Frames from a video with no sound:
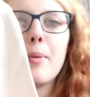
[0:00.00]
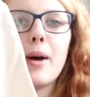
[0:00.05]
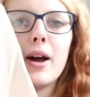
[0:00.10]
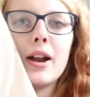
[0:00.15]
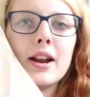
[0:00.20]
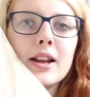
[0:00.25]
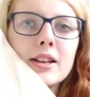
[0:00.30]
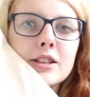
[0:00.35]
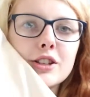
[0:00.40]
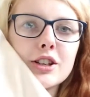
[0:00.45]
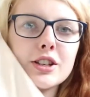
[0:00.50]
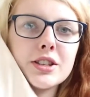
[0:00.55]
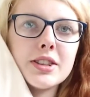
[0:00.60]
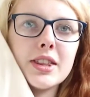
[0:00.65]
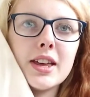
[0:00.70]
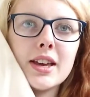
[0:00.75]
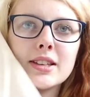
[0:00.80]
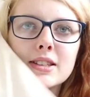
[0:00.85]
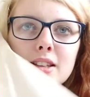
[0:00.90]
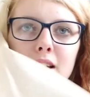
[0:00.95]
But it's just
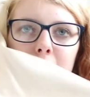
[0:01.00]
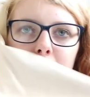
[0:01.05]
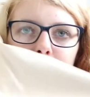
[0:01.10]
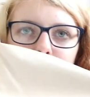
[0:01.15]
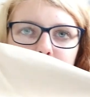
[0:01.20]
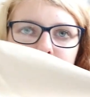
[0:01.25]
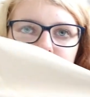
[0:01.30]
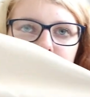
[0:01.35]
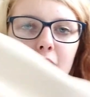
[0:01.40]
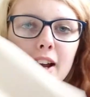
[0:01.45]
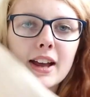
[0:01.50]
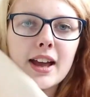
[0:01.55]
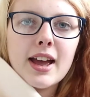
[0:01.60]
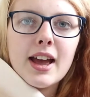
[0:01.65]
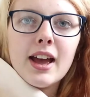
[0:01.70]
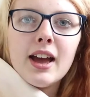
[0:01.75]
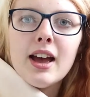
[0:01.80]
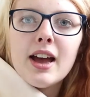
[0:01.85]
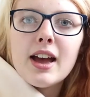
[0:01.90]
this leather jacket.